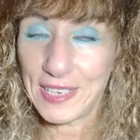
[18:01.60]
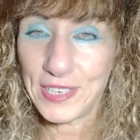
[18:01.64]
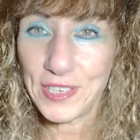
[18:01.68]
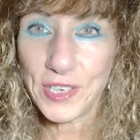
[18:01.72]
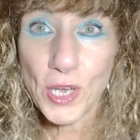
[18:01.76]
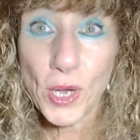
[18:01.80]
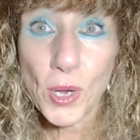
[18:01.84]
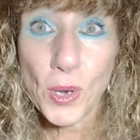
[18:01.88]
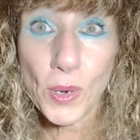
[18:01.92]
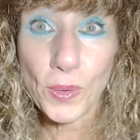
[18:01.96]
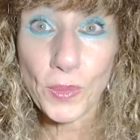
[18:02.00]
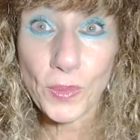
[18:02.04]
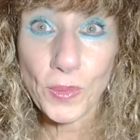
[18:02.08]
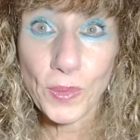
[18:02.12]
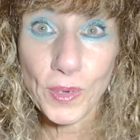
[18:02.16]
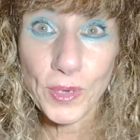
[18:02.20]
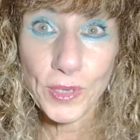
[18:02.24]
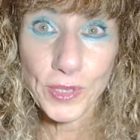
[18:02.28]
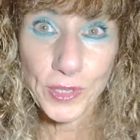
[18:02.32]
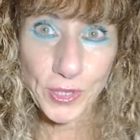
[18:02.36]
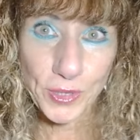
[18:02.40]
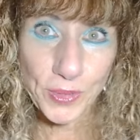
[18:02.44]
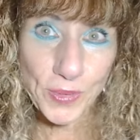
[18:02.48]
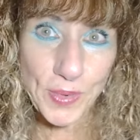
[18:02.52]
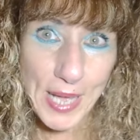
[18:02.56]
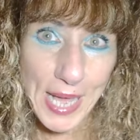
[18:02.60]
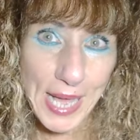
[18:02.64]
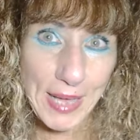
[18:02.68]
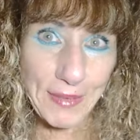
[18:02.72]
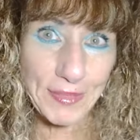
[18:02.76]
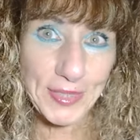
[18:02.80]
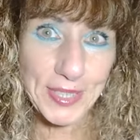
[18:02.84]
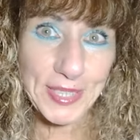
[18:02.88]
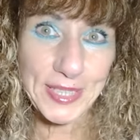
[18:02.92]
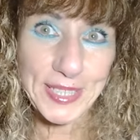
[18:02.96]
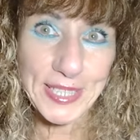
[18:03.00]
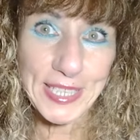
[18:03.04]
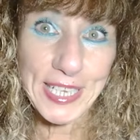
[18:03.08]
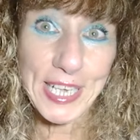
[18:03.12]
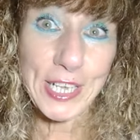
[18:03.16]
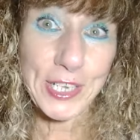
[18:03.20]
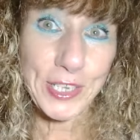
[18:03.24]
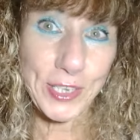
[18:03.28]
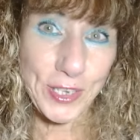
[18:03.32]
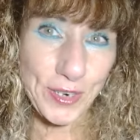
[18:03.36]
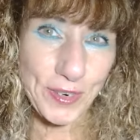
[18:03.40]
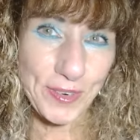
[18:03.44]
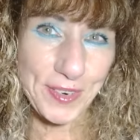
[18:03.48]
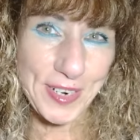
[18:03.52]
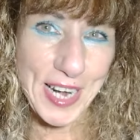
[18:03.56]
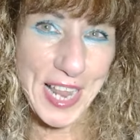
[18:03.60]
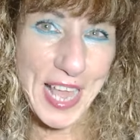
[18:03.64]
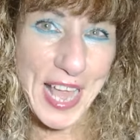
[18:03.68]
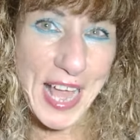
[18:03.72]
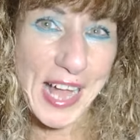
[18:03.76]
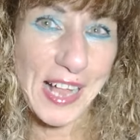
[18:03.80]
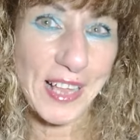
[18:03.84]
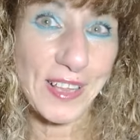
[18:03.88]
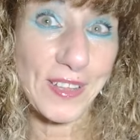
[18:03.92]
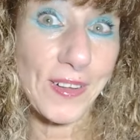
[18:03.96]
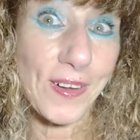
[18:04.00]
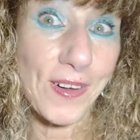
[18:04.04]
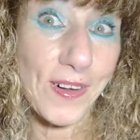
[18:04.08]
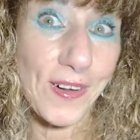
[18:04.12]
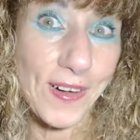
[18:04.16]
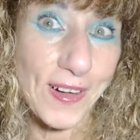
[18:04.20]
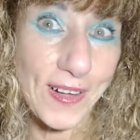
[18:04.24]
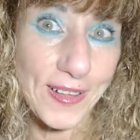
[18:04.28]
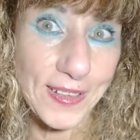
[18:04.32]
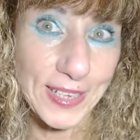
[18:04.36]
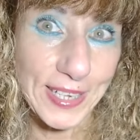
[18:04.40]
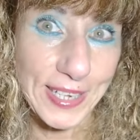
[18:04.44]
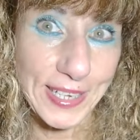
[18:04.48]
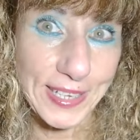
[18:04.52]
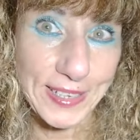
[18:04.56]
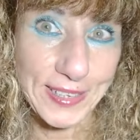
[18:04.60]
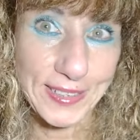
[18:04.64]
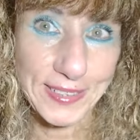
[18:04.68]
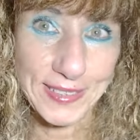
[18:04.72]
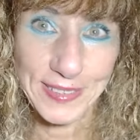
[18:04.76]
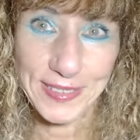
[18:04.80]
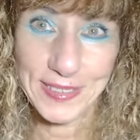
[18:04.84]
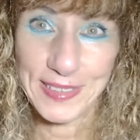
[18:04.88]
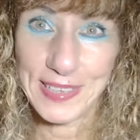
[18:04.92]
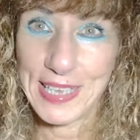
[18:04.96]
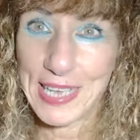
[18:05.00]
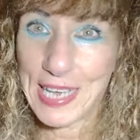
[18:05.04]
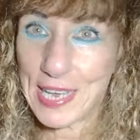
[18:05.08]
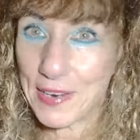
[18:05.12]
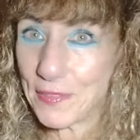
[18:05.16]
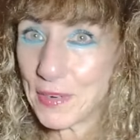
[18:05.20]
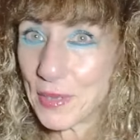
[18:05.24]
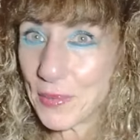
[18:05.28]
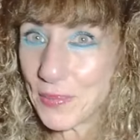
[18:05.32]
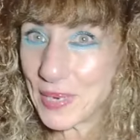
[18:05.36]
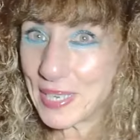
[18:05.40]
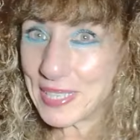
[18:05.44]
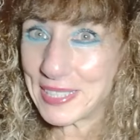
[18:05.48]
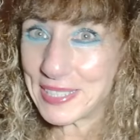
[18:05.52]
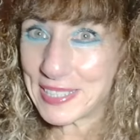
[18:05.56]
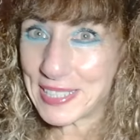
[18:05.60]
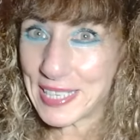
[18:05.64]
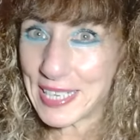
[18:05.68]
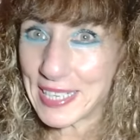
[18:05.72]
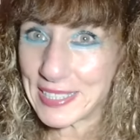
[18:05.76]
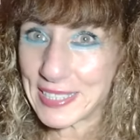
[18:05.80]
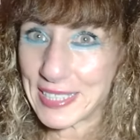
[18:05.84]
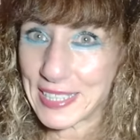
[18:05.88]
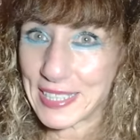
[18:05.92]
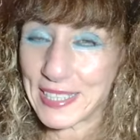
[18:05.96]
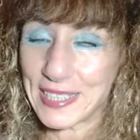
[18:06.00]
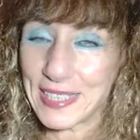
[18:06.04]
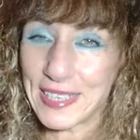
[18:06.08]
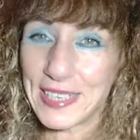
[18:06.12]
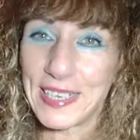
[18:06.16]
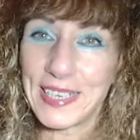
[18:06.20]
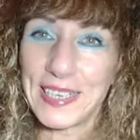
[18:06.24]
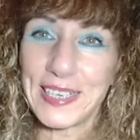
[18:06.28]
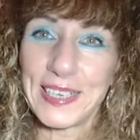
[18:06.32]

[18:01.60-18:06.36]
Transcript: No, you have to say you're an alcoholic. Everyone says it.